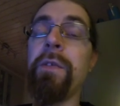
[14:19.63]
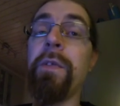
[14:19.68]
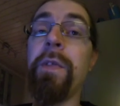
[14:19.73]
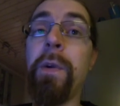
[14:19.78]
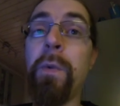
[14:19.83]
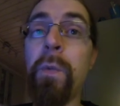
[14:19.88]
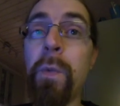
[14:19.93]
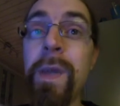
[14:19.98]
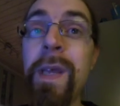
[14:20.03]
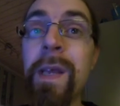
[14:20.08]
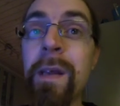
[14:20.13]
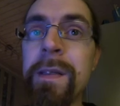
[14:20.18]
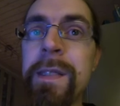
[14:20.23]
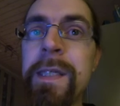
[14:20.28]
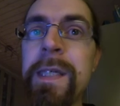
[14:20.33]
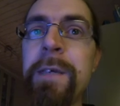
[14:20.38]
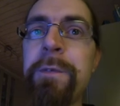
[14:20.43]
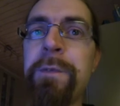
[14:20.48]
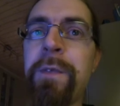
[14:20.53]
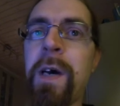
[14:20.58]
the real
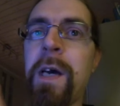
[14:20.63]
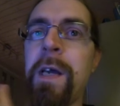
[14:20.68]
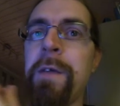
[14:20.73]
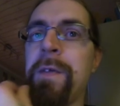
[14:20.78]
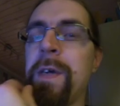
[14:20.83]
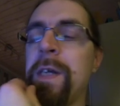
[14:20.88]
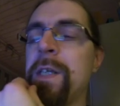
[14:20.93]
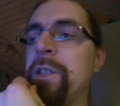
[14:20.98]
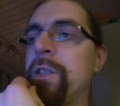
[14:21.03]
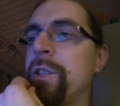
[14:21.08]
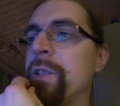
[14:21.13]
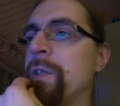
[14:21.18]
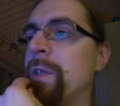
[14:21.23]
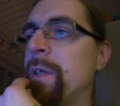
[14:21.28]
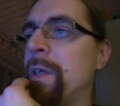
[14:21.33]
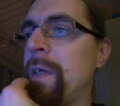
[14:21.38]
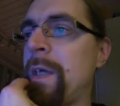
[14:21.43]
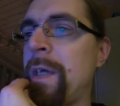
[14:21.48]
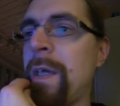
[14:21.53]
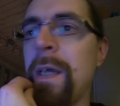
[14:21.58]
D5 engine,
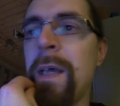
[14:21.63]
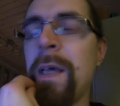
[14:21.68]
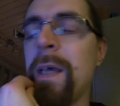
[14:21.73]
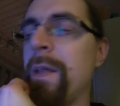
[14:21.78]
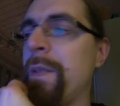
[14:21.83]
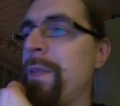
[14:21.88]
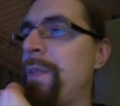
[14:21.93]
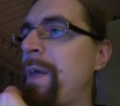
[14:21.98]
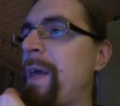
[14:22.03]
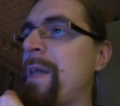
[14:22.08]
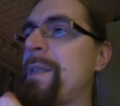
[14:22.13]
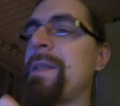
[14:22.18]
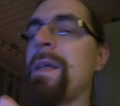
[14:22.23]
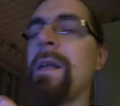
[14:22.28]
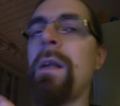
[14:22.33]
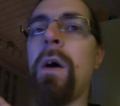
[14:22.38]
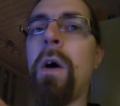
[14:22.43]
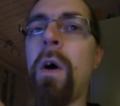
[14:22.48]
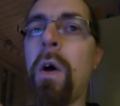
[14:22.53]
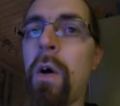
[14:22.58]
and that's
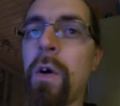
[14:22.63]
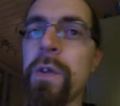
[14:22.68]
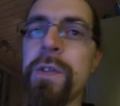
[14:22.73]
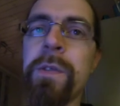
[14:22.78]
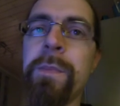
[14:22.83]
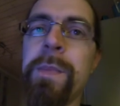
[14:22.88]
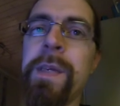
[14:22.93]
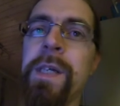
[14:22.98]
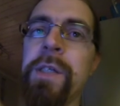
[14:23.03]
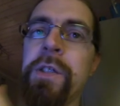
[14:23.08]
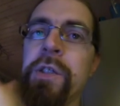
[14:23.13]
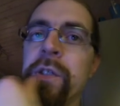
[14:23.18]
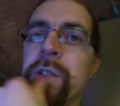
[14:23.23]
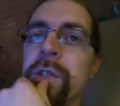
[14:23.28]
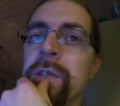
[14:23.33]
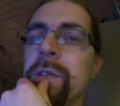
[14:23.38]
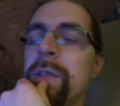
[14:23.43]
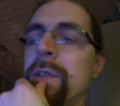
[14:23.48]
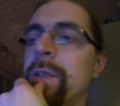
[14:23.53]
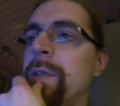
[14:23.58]
an awesome engine.